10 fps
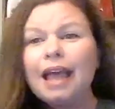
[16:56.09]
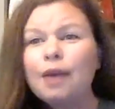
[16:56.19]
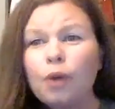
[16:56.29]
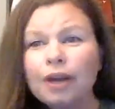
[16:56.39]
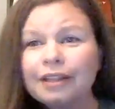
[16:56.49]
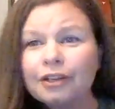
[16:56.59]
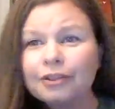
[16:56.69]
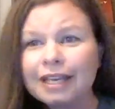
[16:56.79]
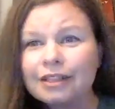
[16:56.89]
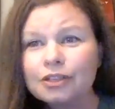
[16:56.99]
and one of their
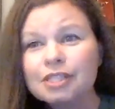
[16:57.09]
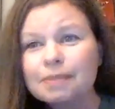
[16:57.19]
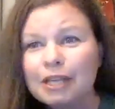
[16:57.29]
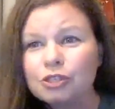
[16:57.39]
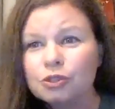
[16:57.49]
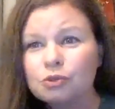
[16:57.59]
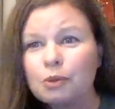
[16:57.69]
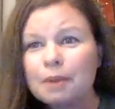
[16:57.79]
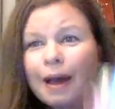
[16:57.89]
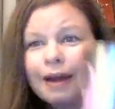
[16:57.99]
like little specials when
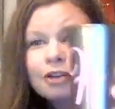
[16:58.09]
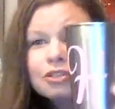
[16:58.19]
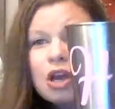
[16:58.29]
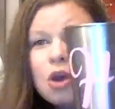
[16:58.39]
we bought ours